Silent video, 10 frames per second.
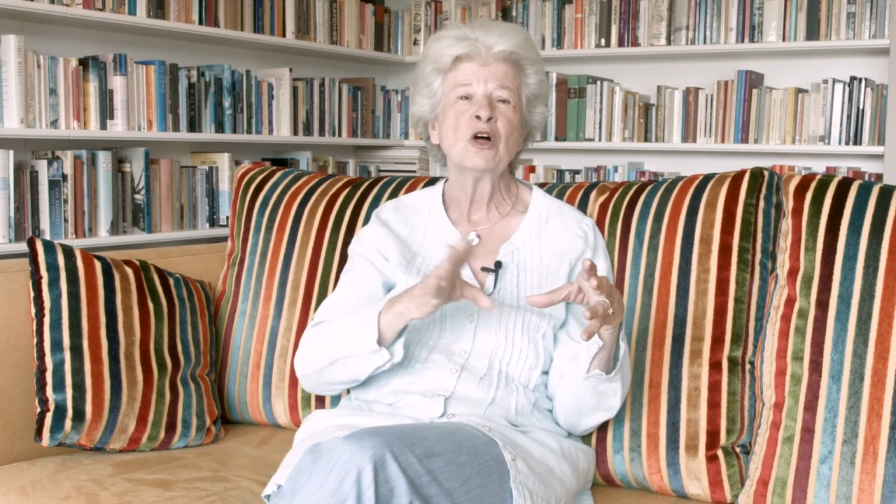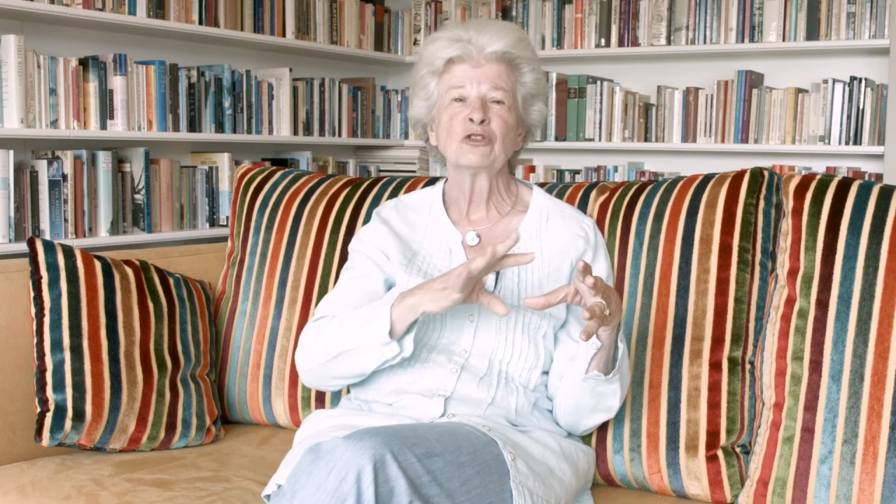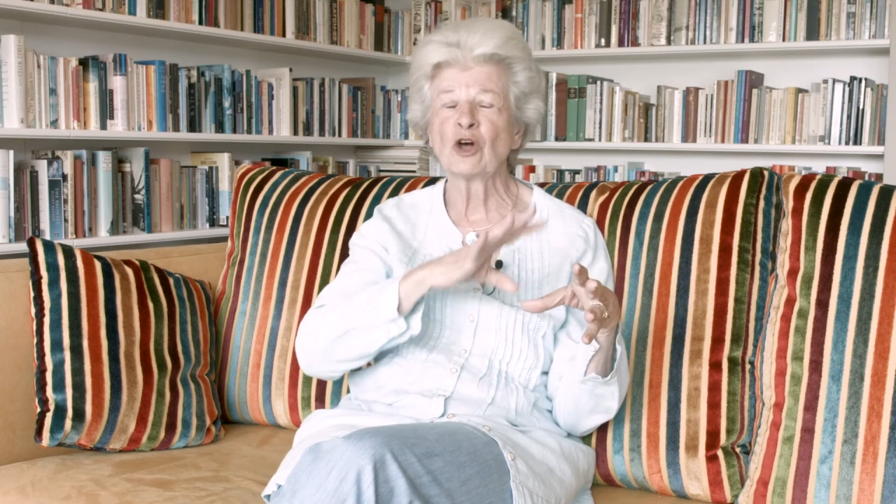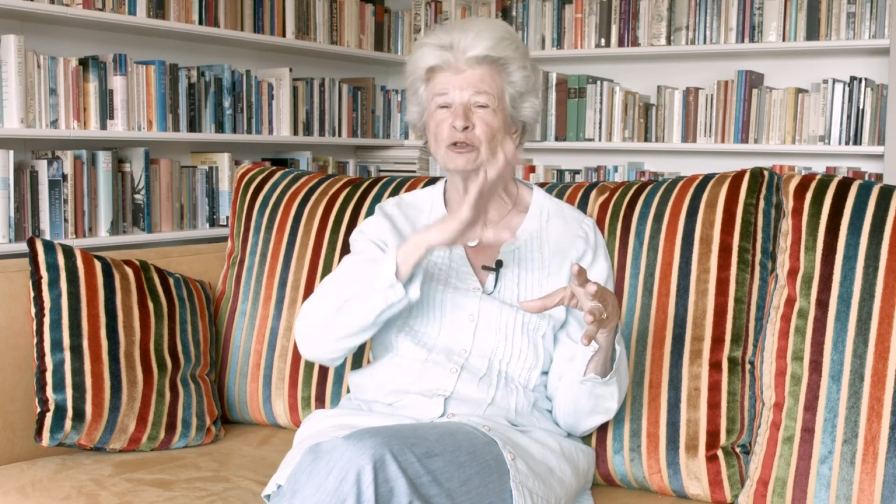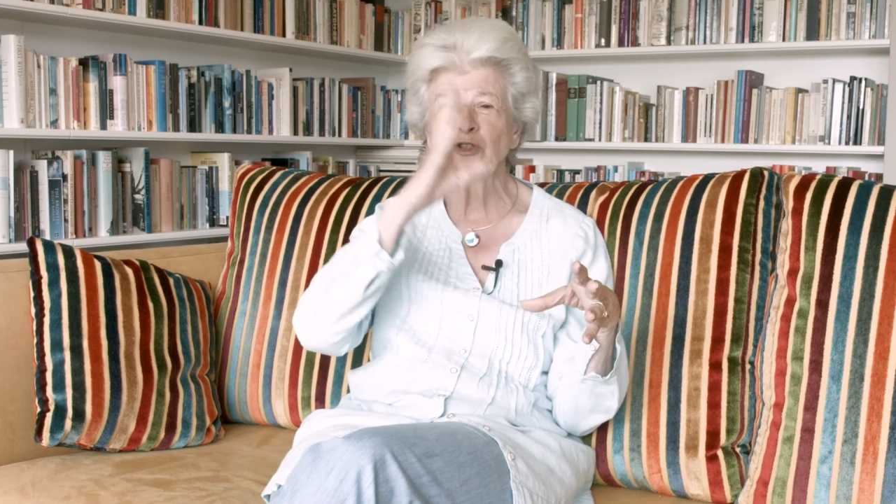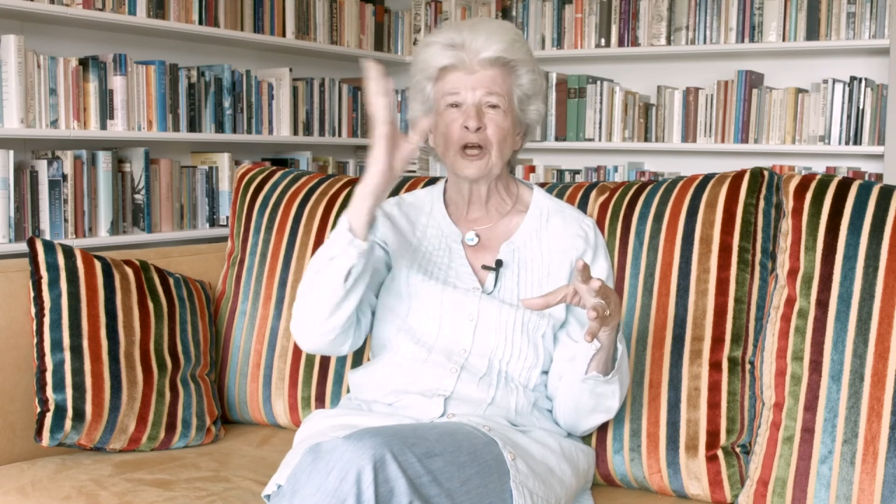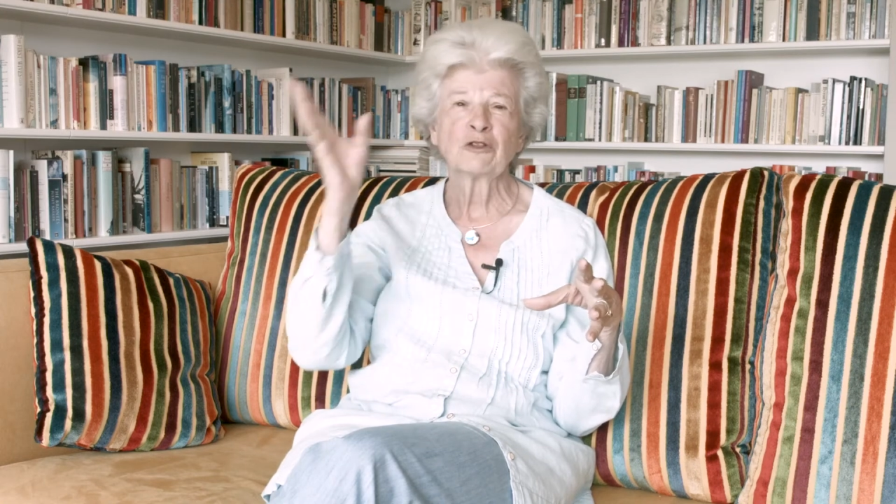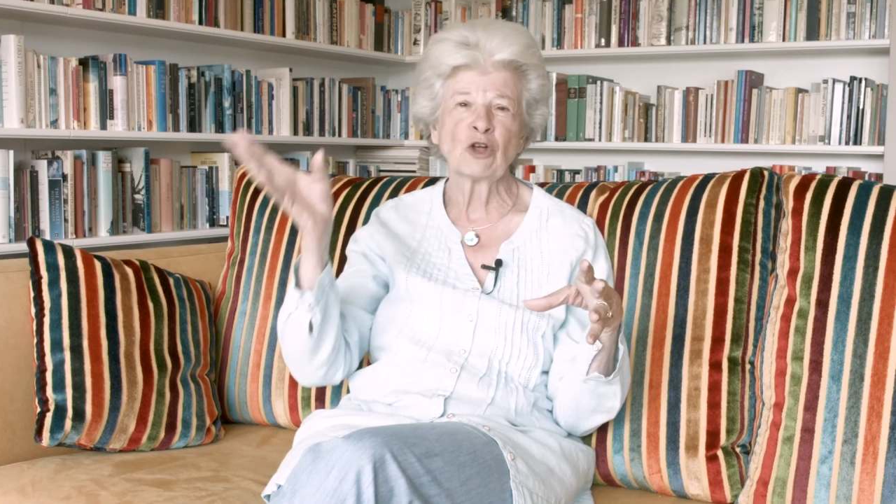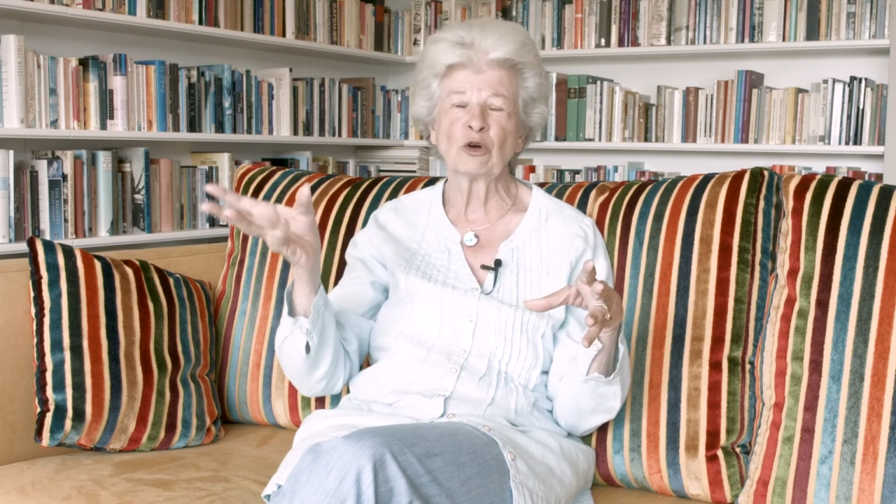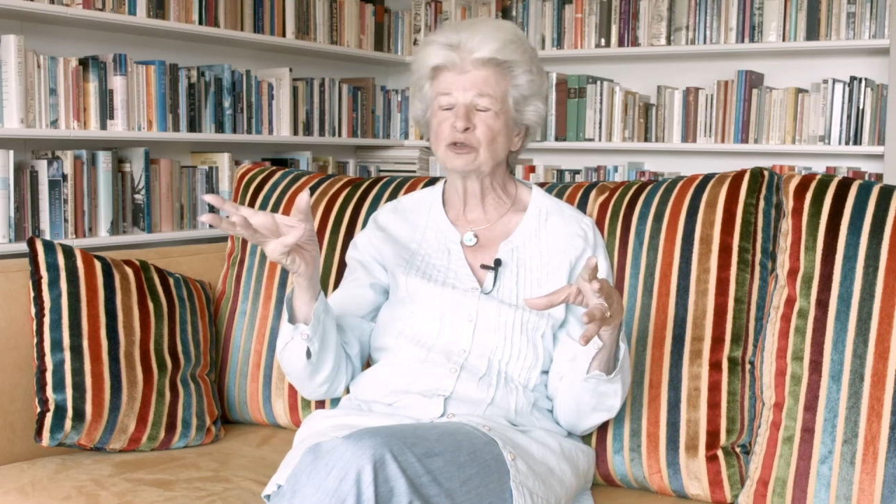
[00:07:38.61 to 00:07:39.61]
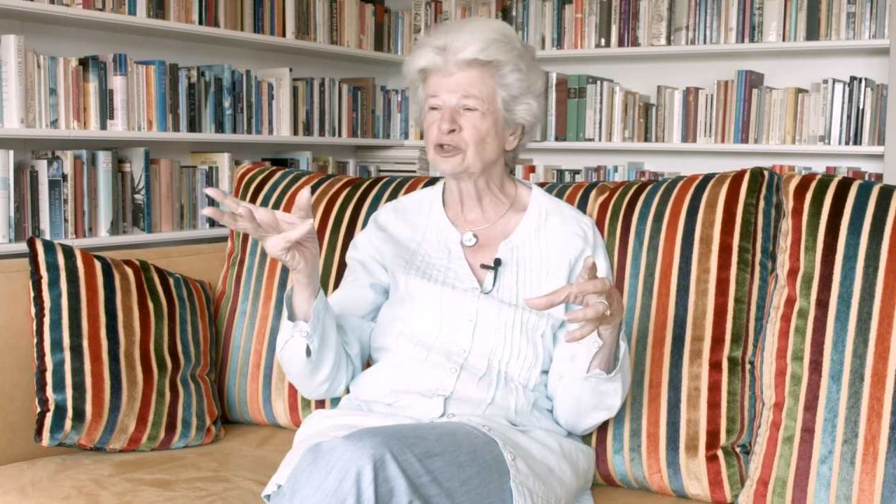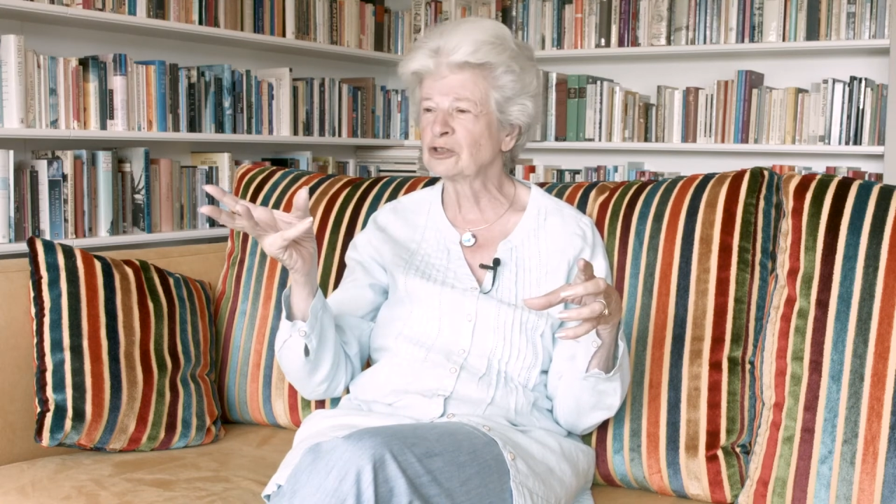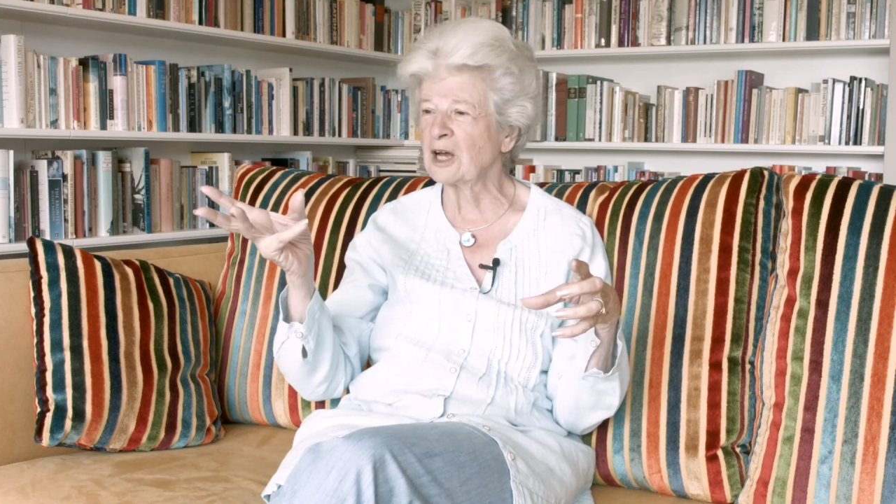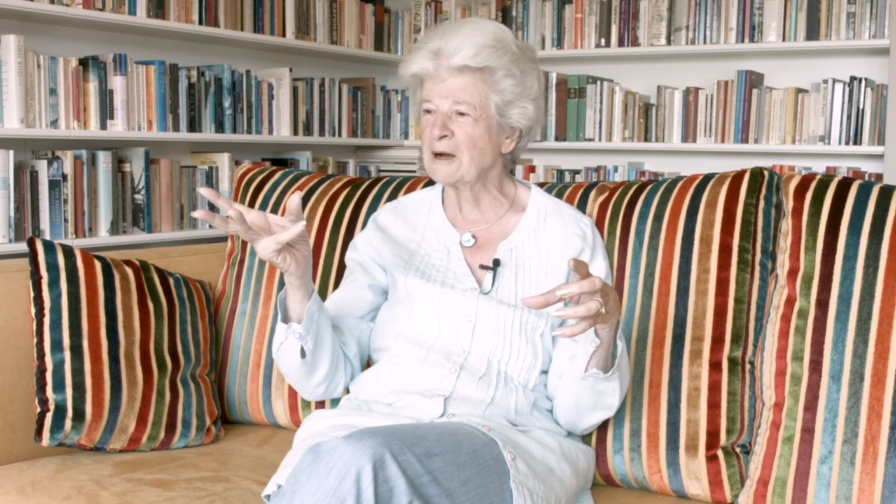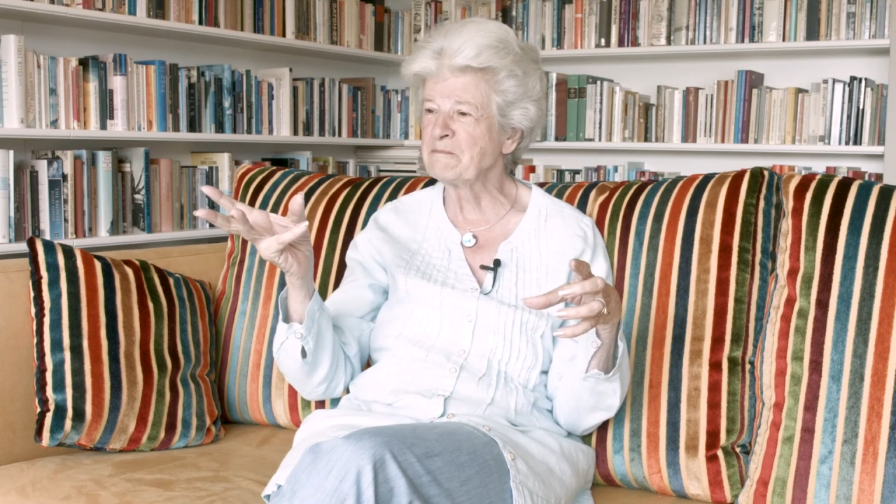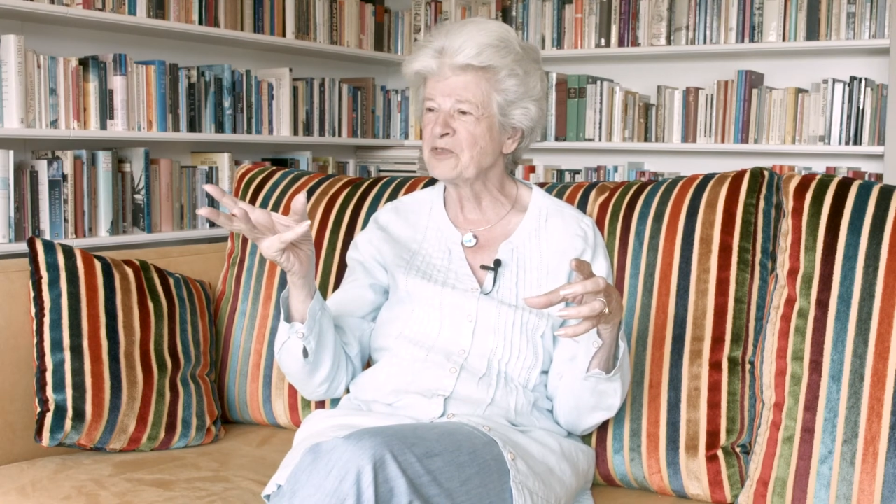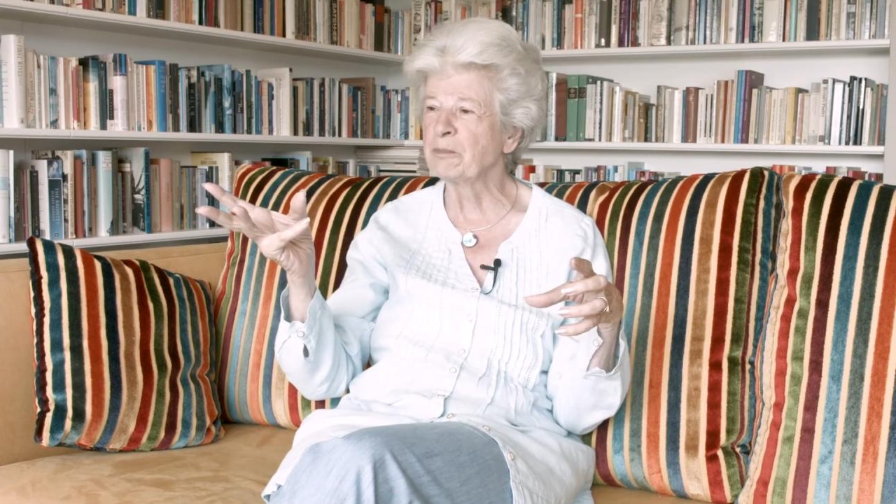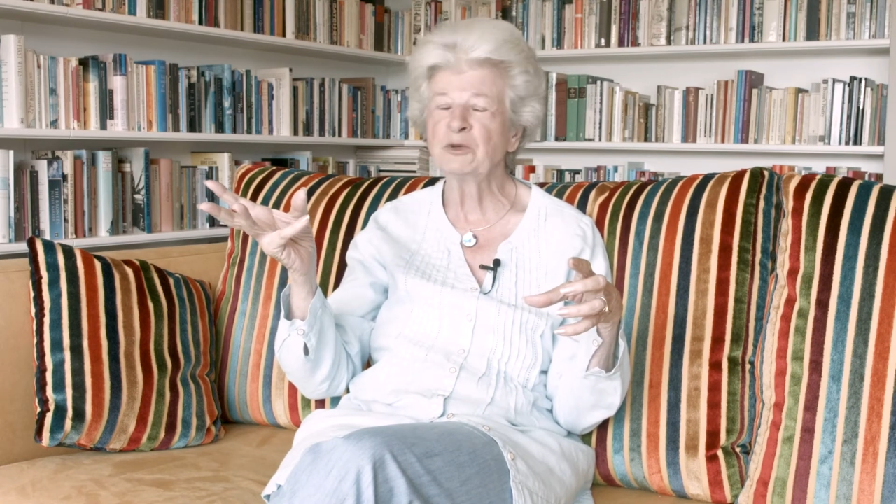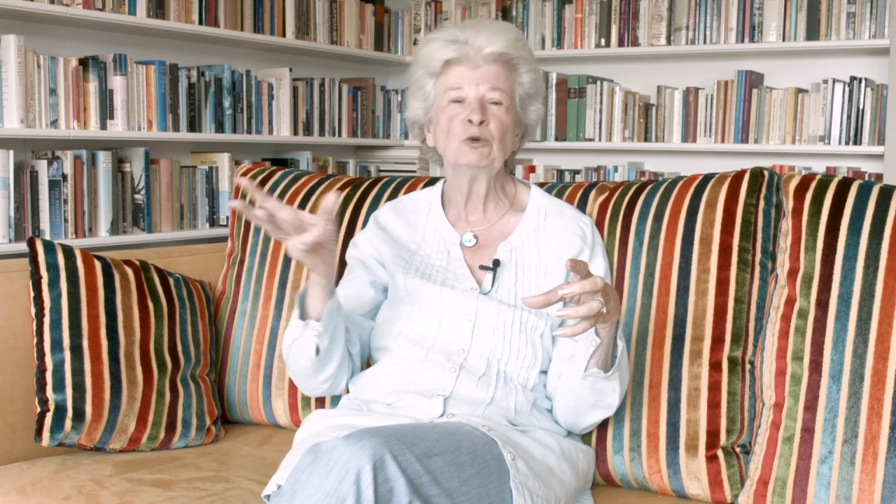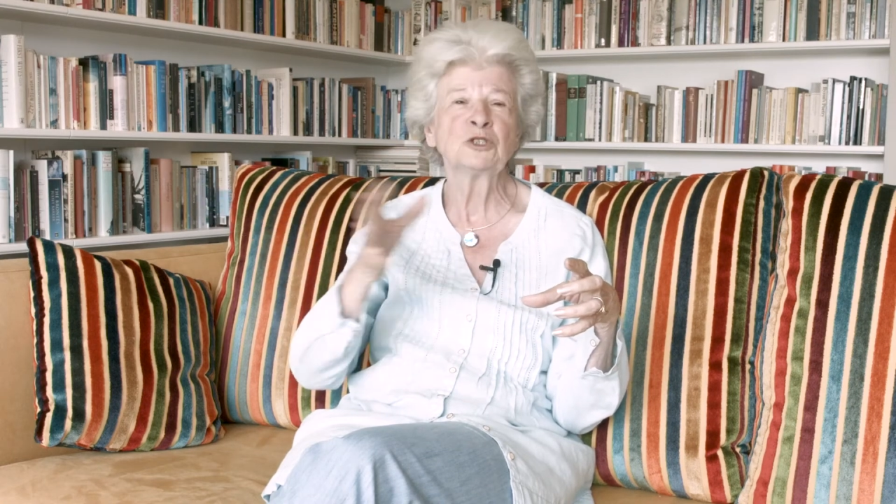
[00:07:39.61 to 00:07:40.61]
the
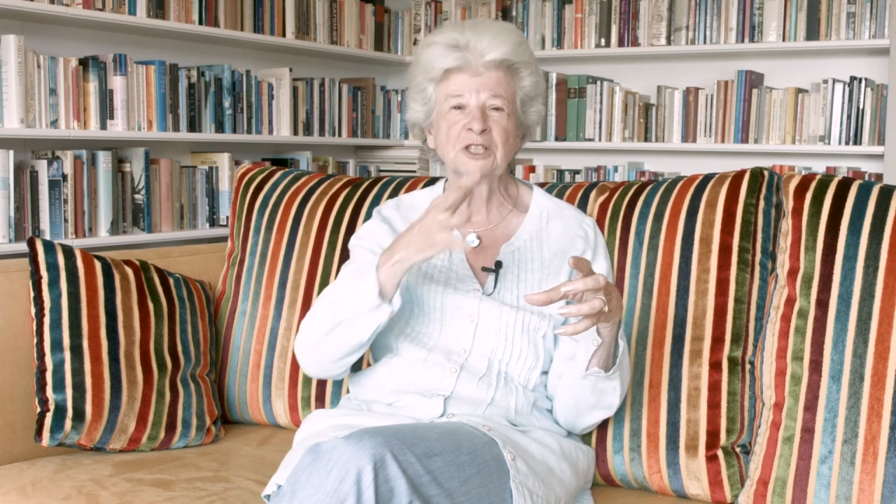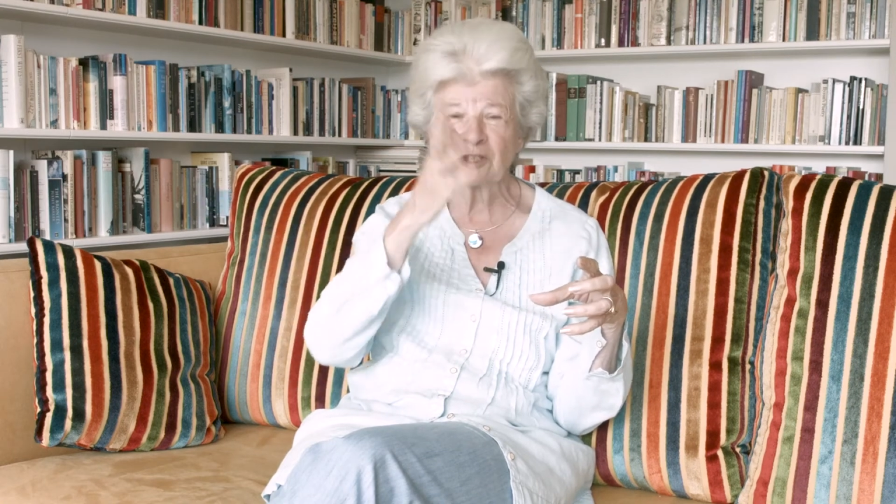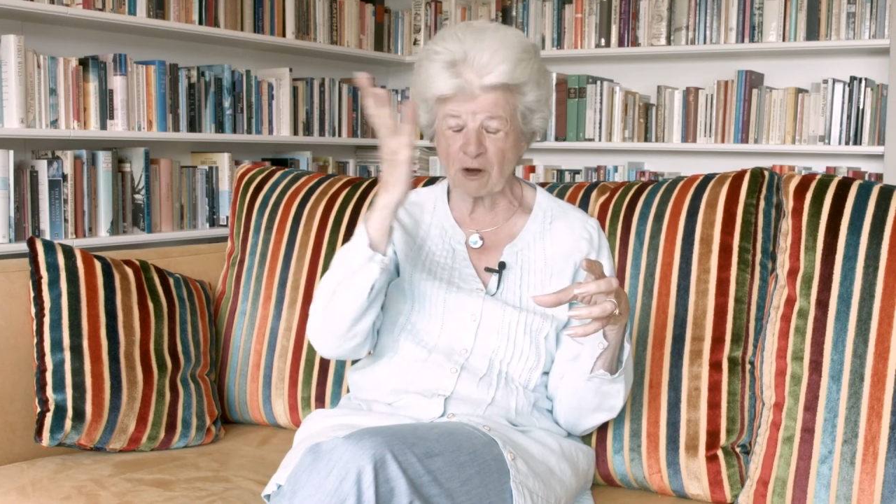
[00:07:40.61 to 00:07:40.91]
beauties